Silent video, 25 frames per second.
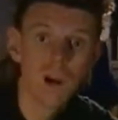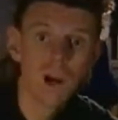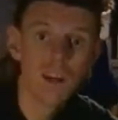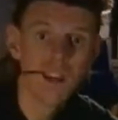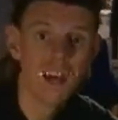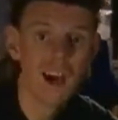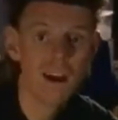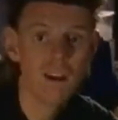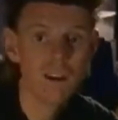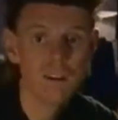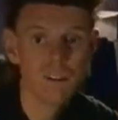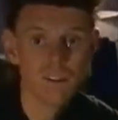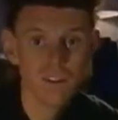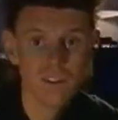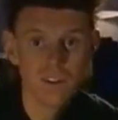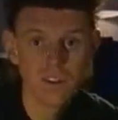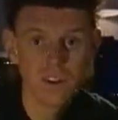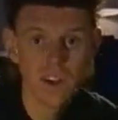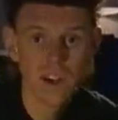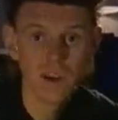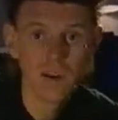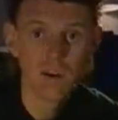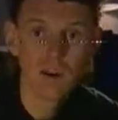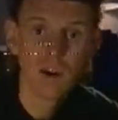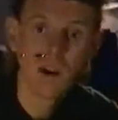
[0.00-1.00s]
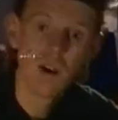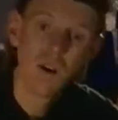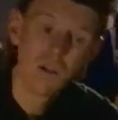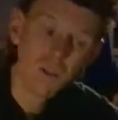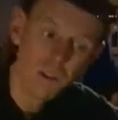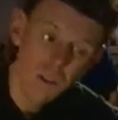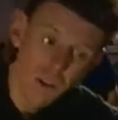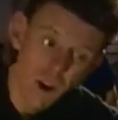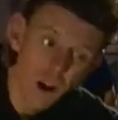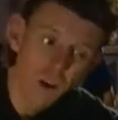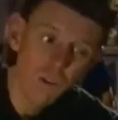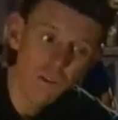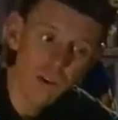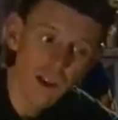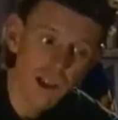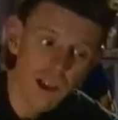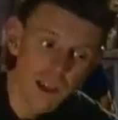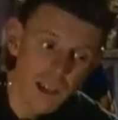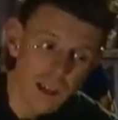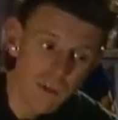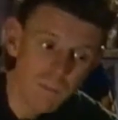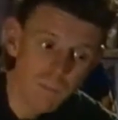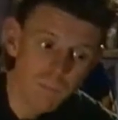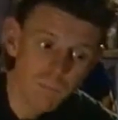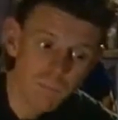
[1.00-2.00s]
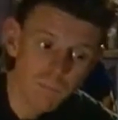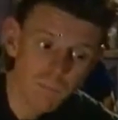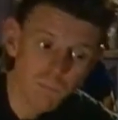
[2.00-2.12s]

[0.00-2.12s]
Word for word: And Harrison said, not really,